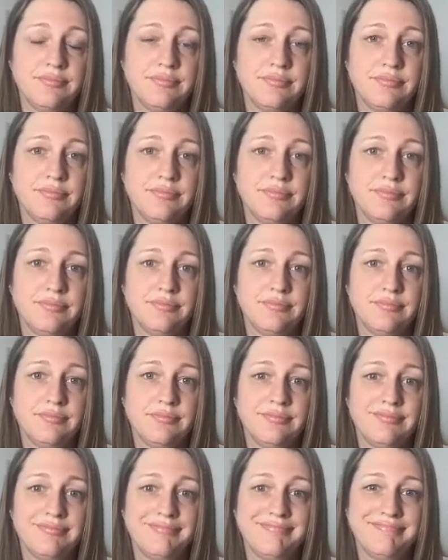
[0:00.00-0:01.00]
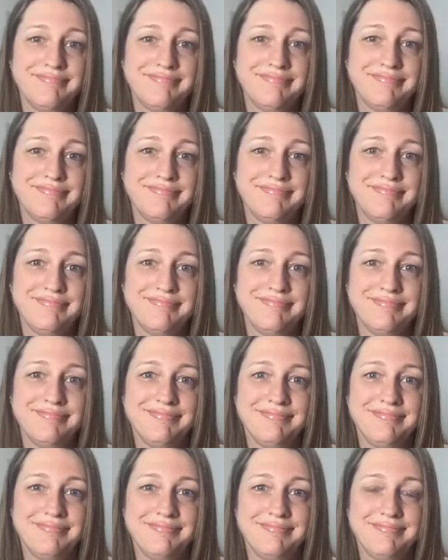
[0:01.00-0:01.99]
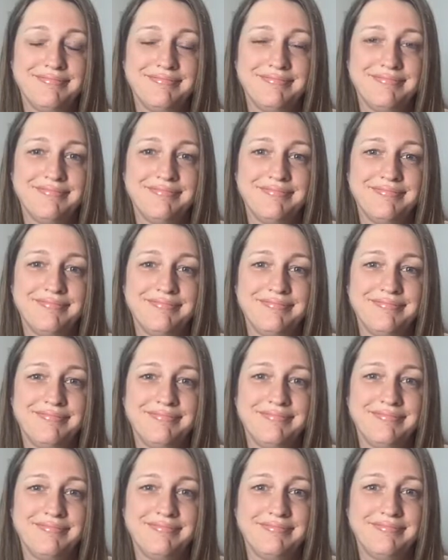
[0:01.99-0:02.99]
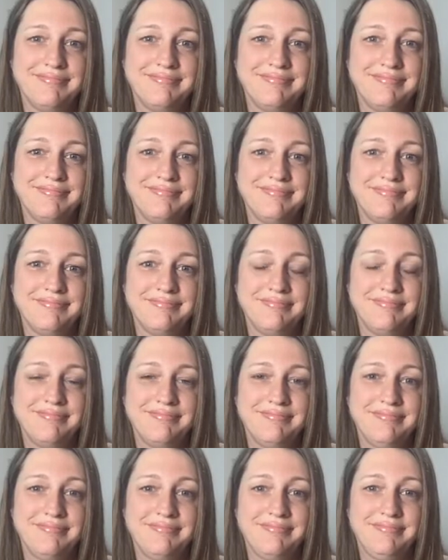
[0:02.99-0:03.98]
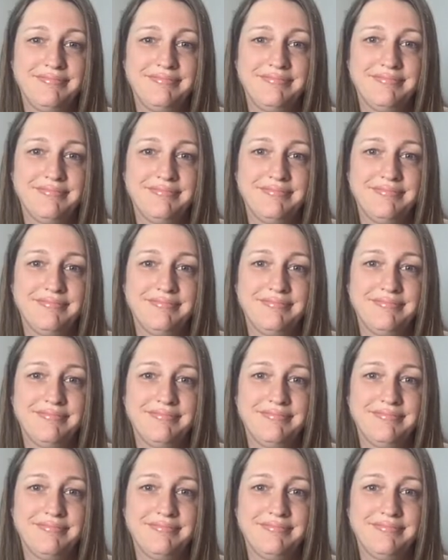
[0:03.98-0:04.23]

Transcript: [no speech]